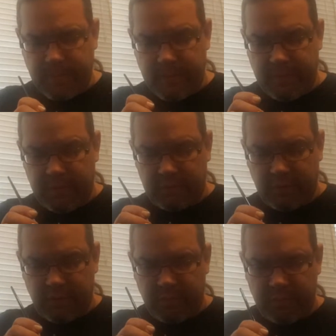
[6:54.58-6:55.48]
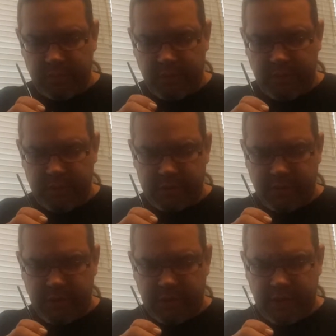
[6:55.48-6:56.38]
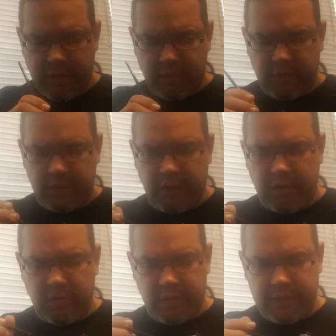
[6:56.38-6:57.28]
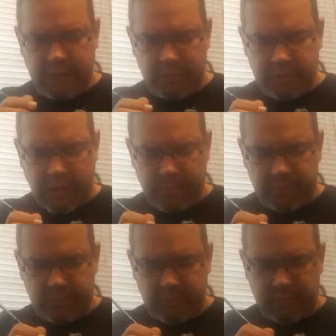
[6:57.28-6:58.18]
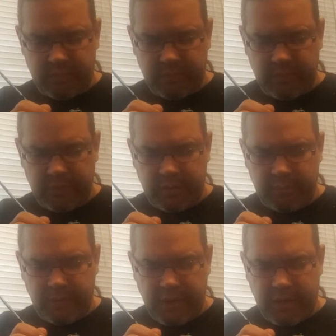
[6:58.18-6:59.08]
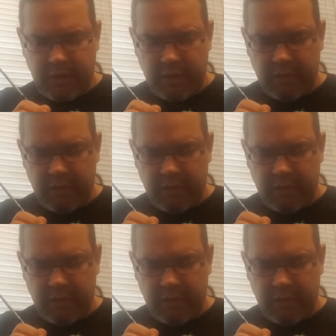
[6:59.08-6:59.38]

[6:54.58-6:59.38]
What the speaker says: And then you're pretty much ready to get on the tabletop and play.